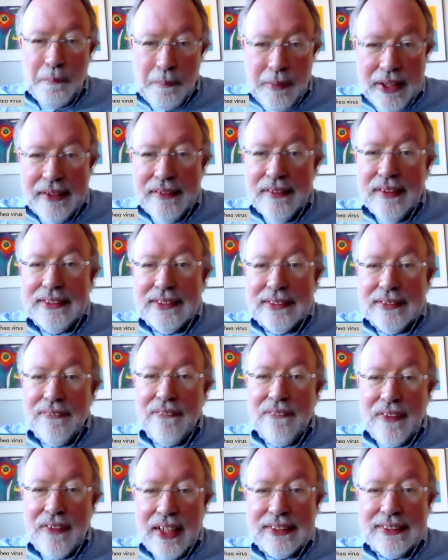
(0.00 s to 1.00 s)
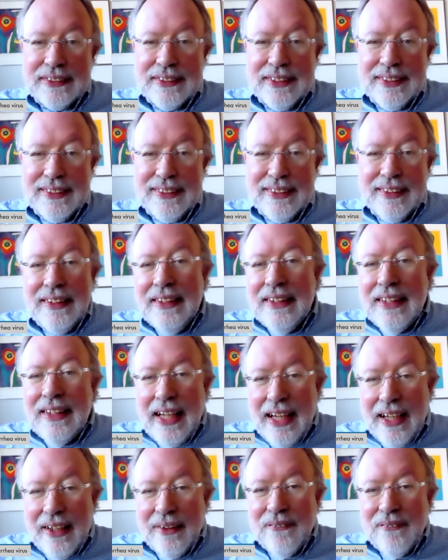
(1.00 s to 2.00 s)
piglets affected
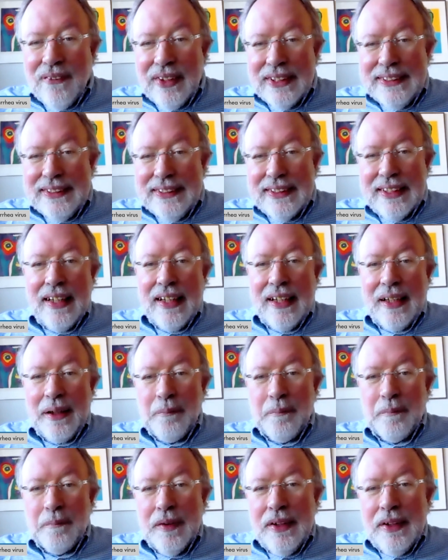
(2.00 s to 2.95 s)
at one time.